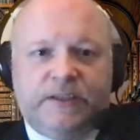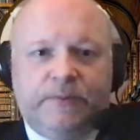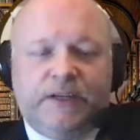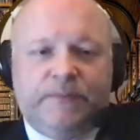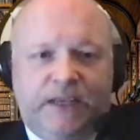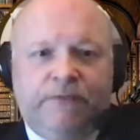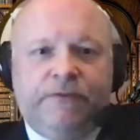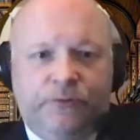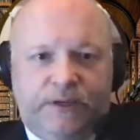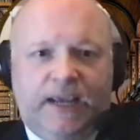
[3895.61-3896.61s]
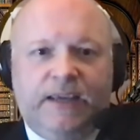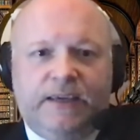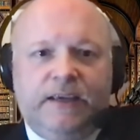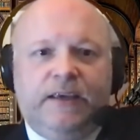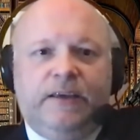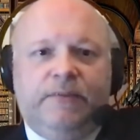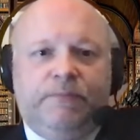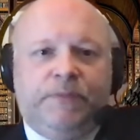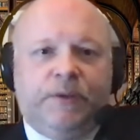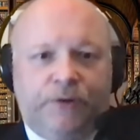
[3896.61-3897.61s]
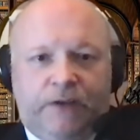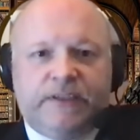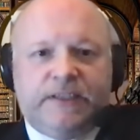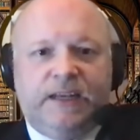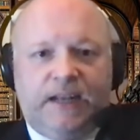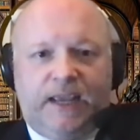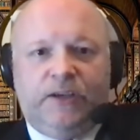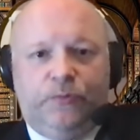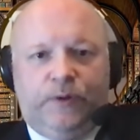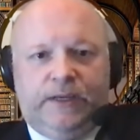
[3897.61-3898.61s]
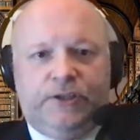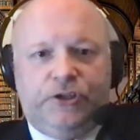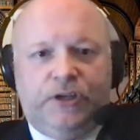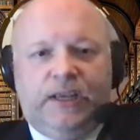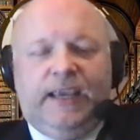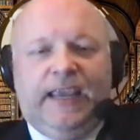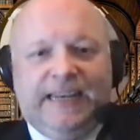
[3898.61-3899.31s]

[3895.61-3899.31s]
that sometimes if you take the privacy language,